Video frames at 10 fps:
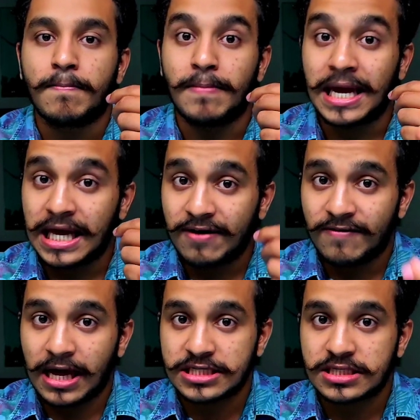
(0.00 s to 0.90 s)
making
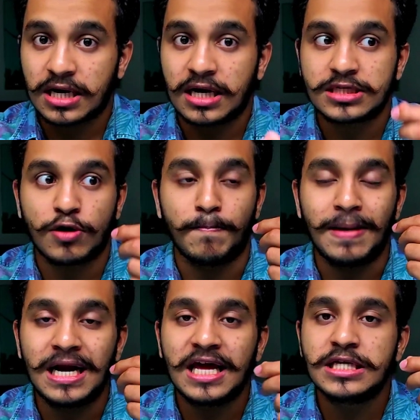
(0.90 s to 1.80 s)
flashcards or
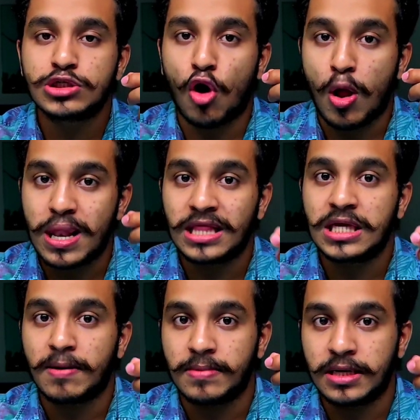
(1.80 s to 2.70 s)
building this
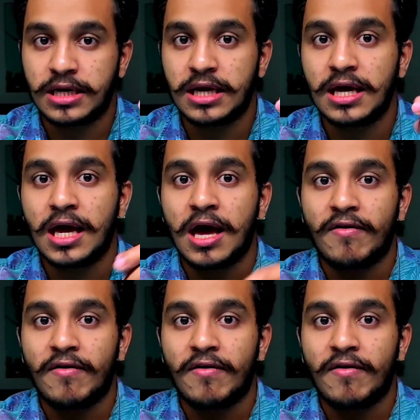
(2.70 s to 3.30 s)
online community